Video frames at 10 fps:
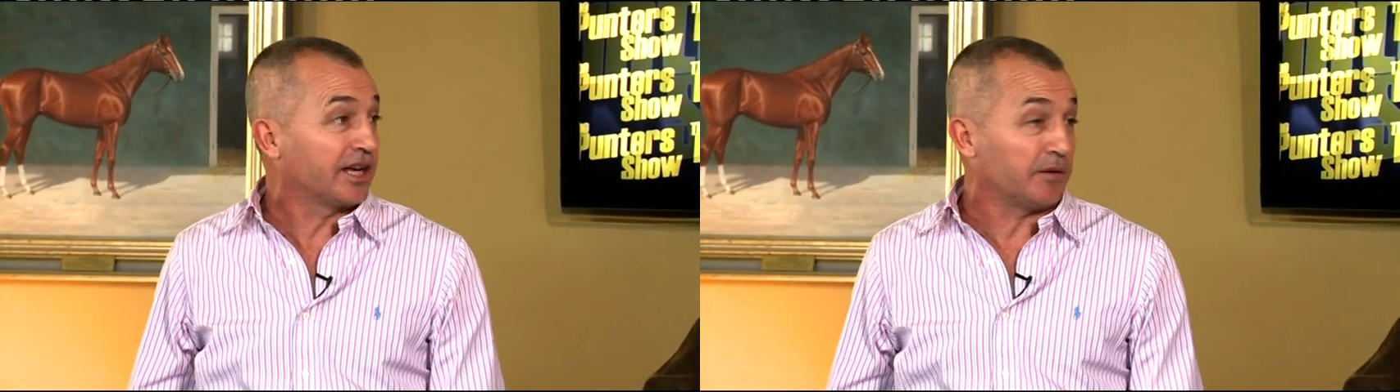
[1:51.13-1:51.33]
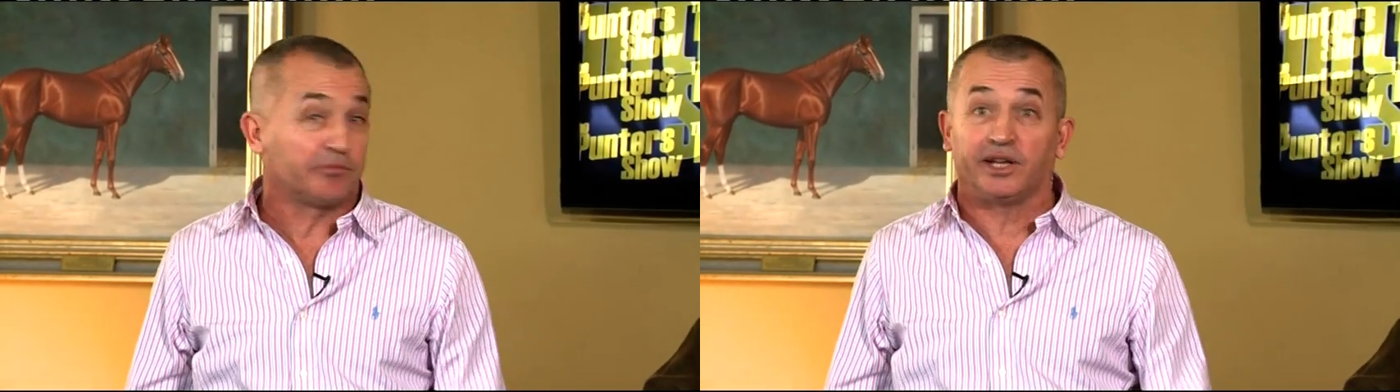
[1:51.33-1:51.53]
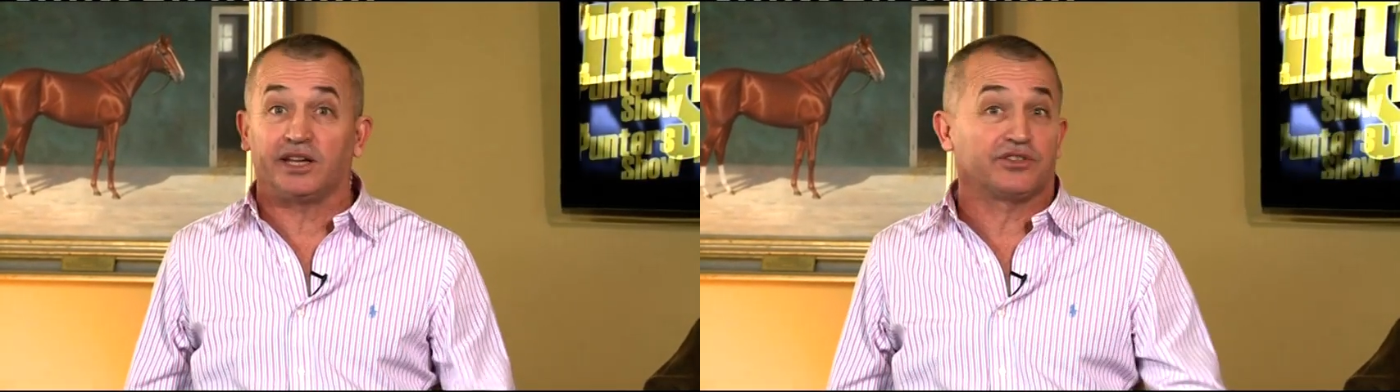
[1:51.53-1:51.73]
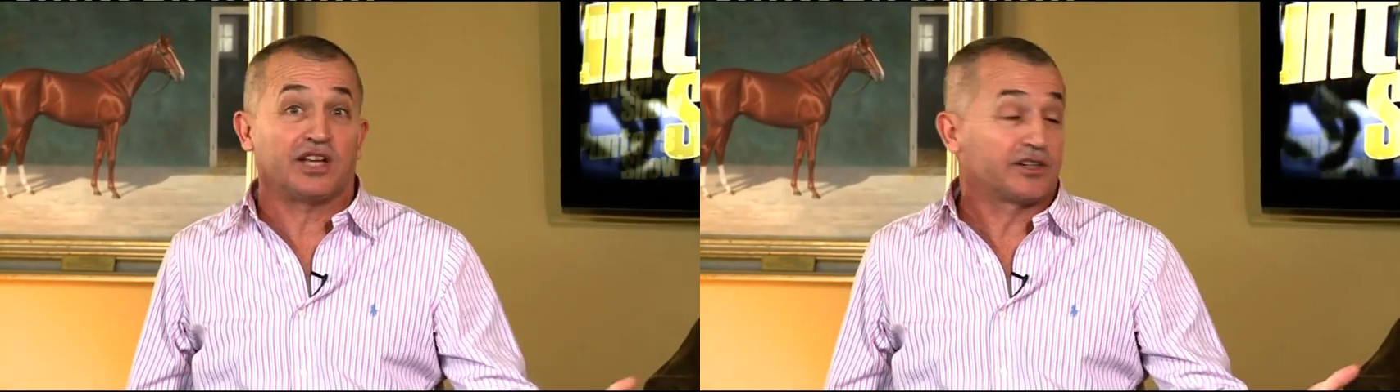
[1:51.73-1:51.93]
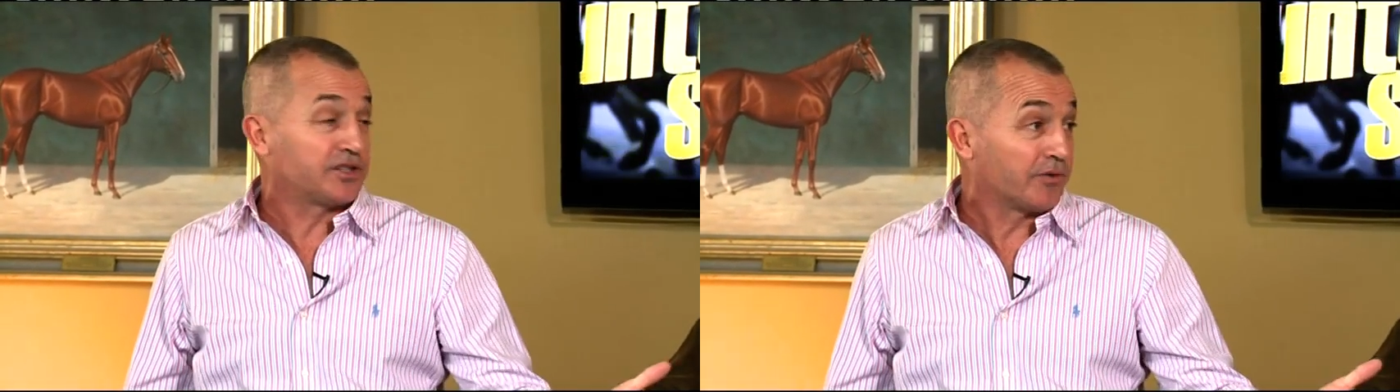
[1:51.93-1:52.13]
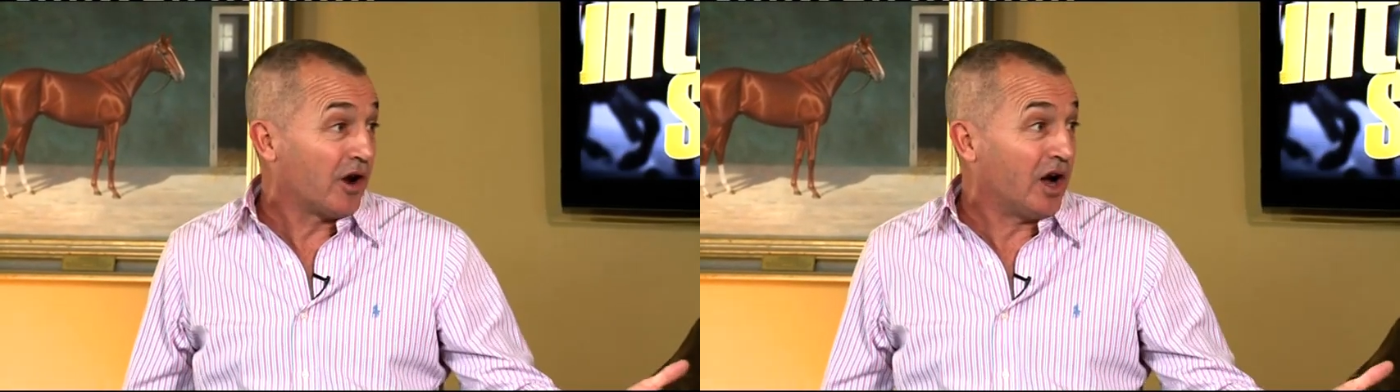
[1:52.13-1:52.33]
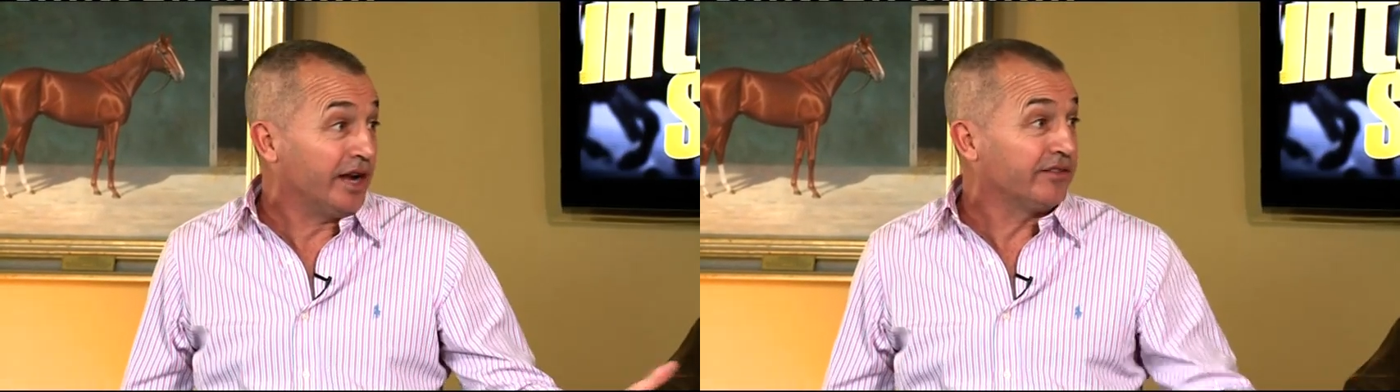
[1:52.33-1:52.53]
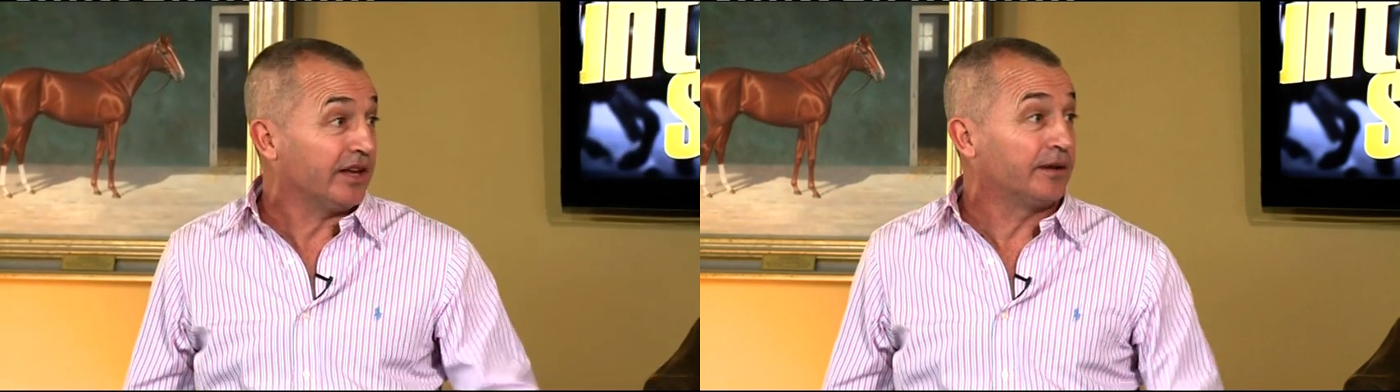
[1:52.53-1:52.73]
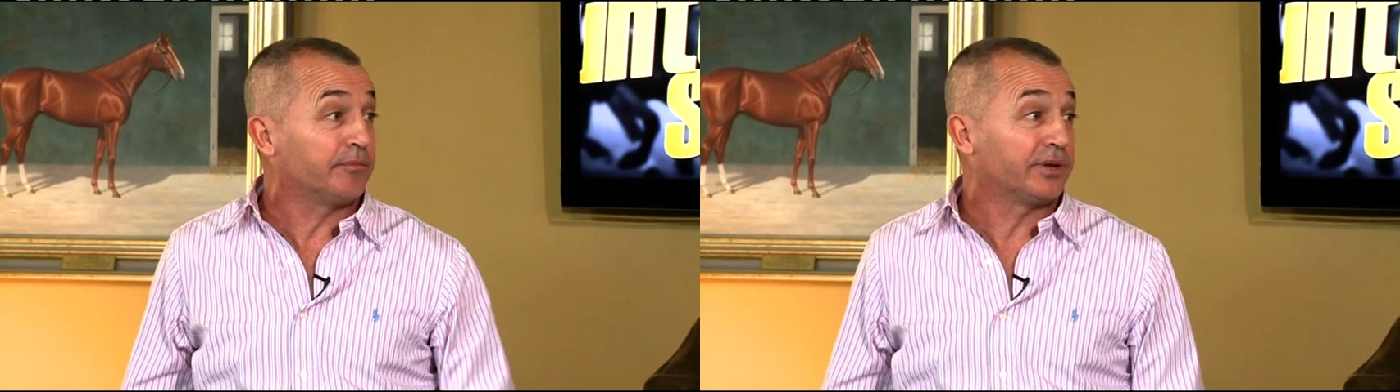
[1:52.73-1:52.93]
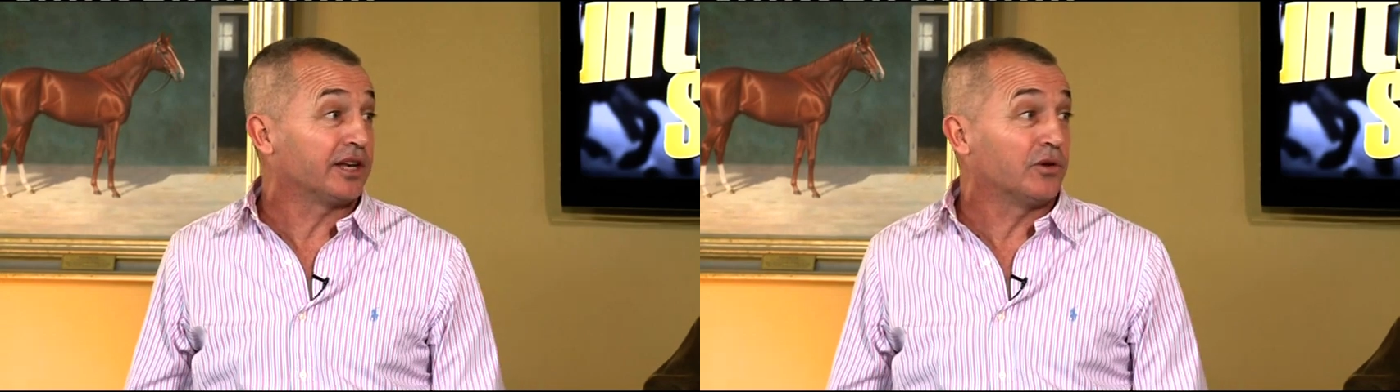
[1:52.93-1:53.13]
getting plenty of stacks of rides and
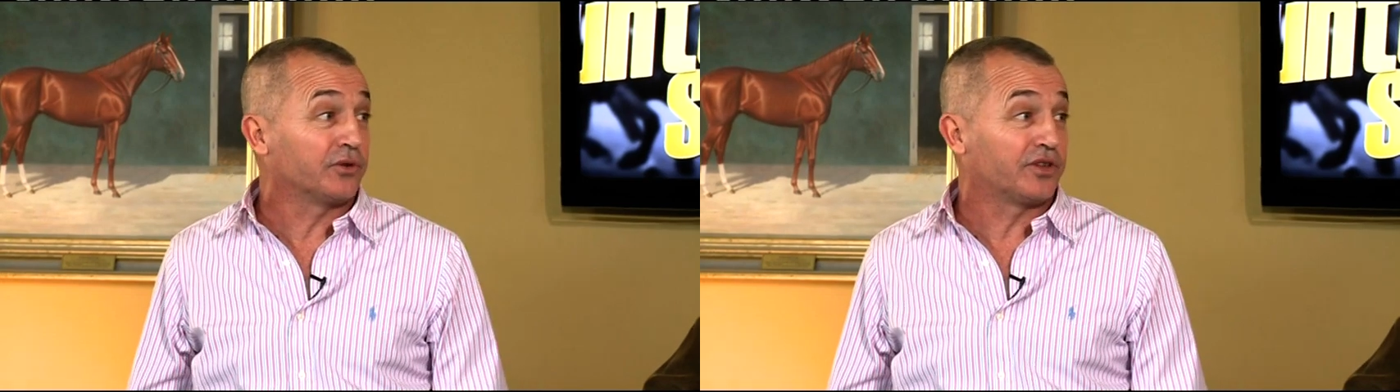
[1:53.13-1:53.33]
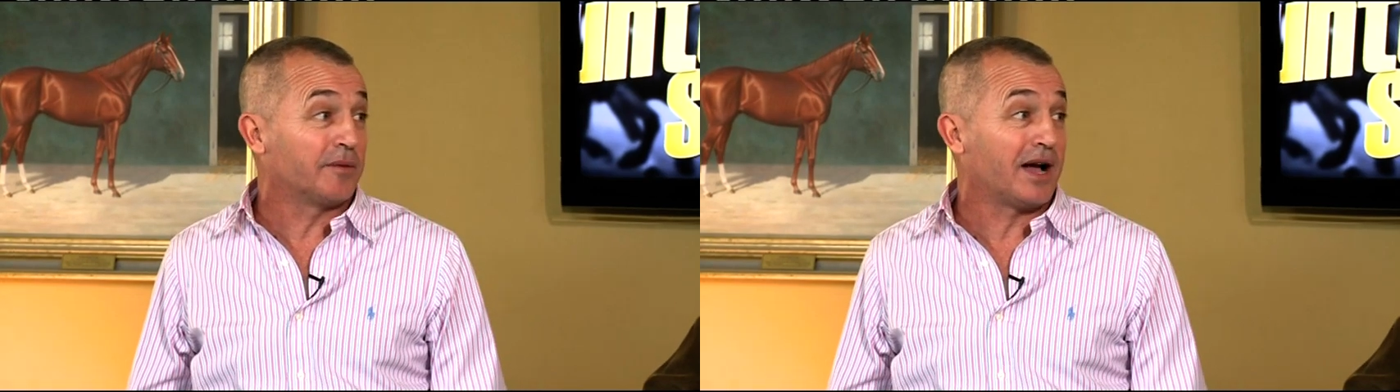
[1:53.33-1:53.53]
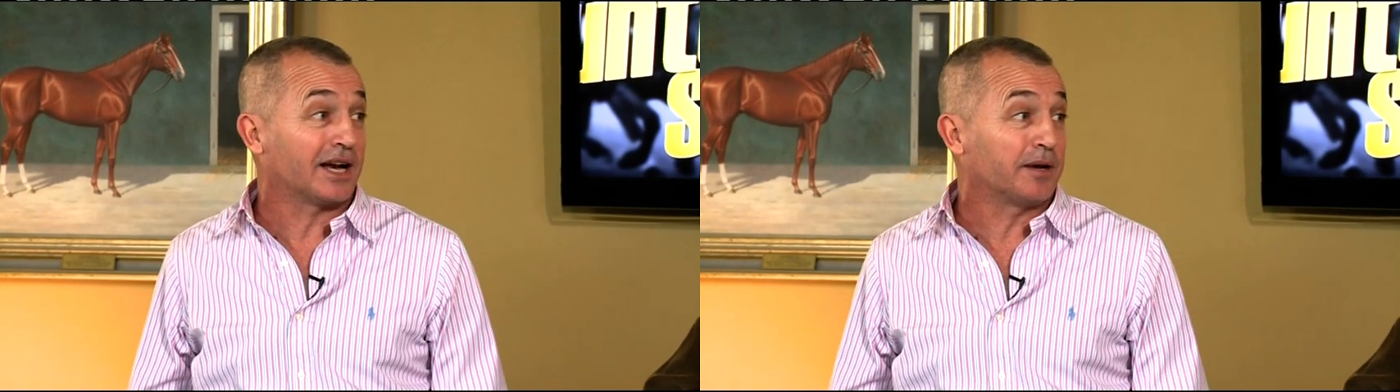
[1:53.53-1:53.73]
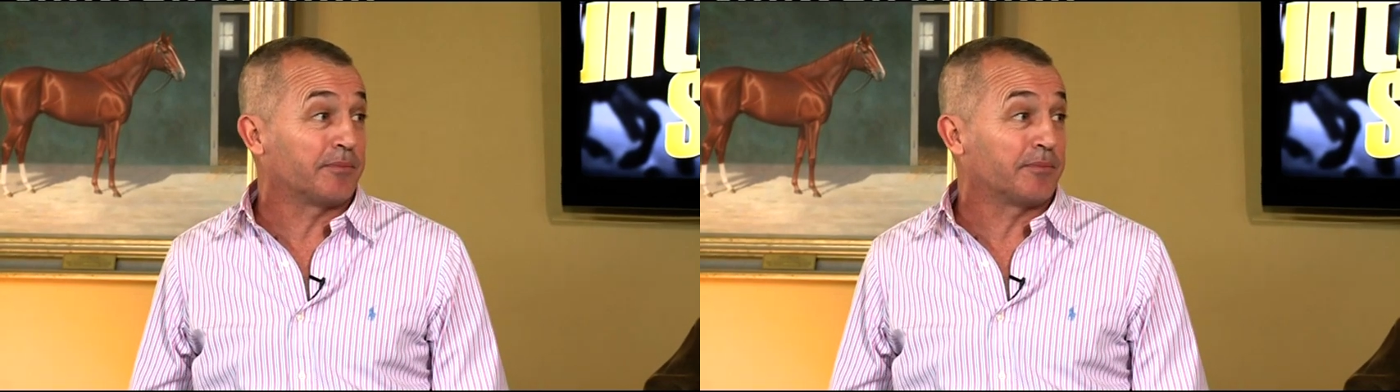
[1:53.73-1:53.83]
plenty of horses in the market.